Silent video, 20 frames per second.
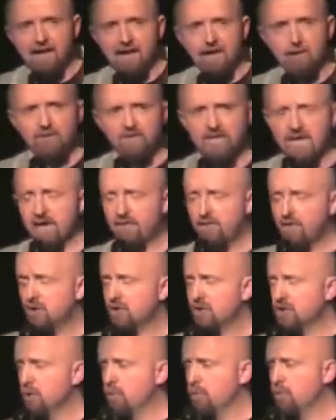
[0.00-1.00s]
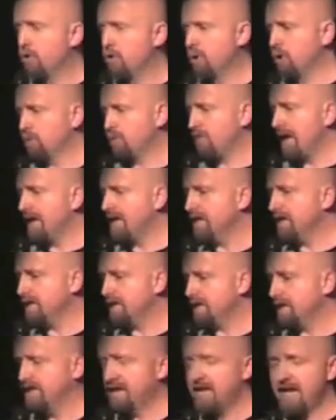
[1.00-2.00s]
I was there for the so-called
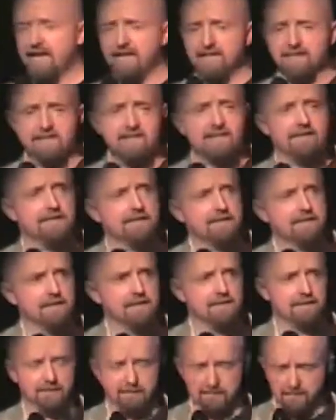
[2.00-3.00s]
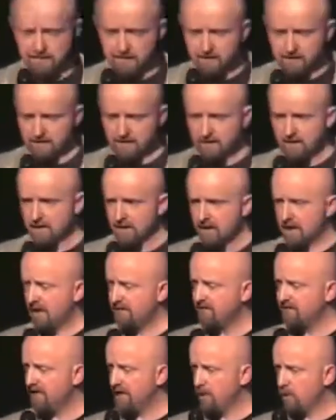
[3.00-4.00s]
riots in the 80s.
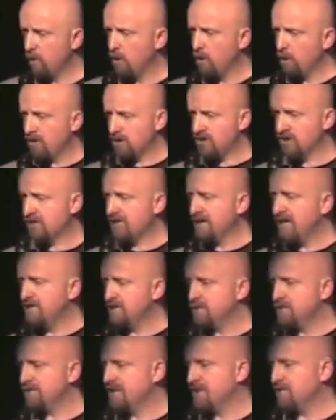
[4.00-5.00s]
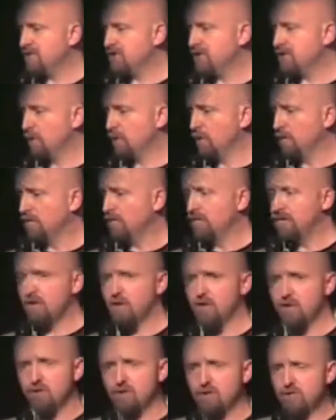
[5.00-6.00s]
I've seen worse at Sainsbury's here in Salford,
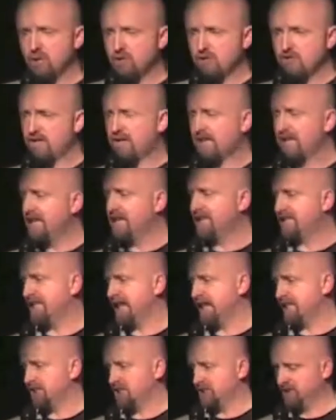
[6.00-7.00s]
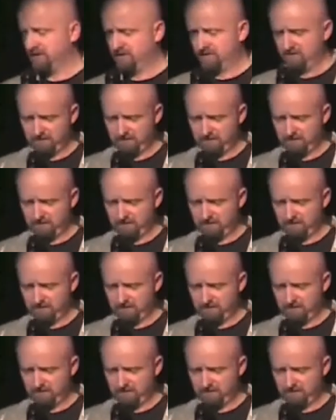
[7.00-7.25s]
they reduced the clear section.